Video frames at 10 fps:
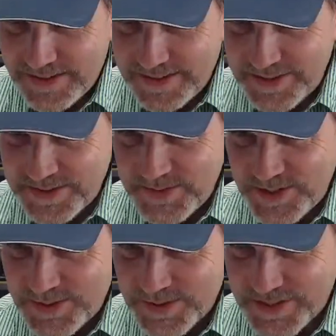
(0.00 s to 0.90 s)
Nothing
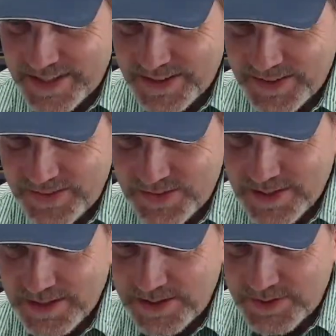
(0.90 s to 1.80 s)
wrong with that. We
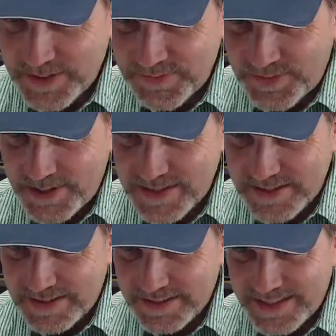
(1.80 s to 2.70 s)
love you. Embrace
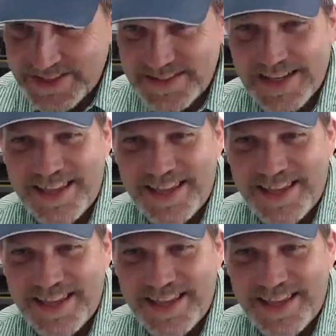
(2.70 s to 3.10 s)
the let's.